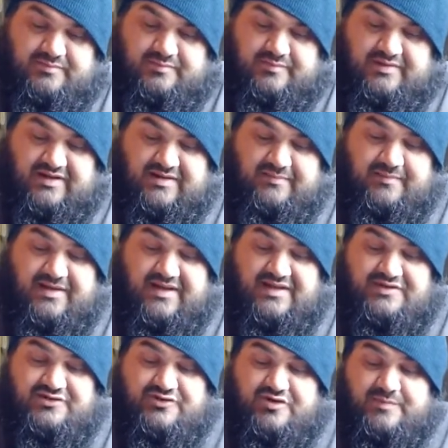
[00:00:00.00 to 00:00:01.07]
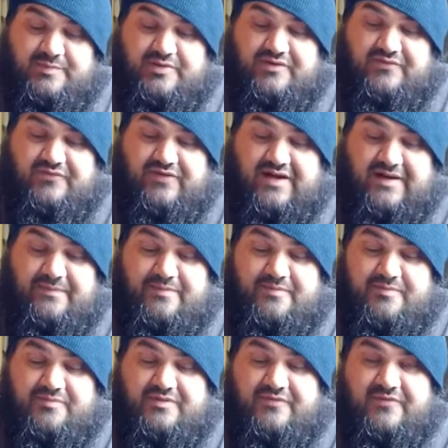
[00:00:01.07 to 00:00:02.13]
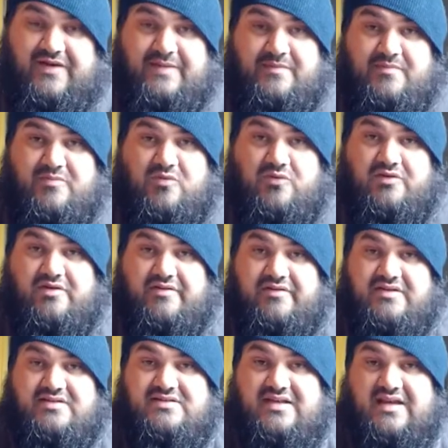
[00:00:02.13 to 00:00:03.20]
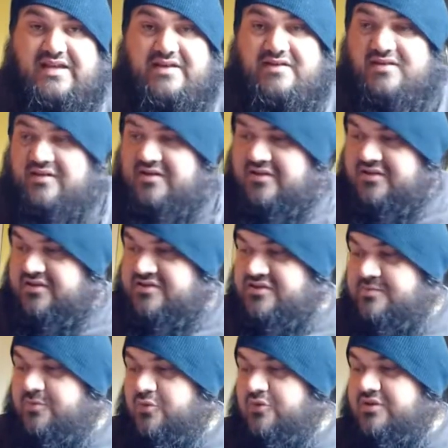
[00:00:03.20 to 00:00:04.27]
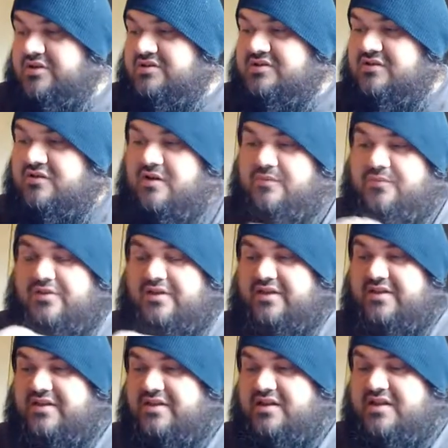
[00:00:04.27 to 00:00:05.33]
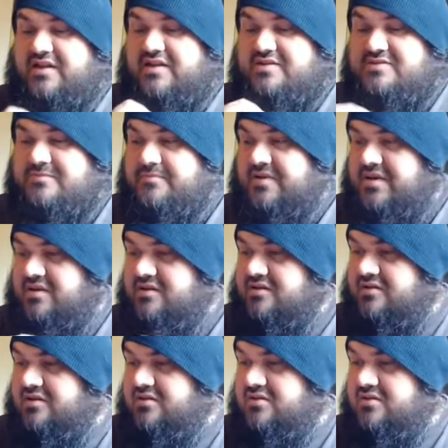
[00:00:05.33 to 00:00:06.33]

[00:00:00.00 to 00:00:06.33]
But I'm making sure to put the fiber board on this side to support it, so hopefully it doesn't bend.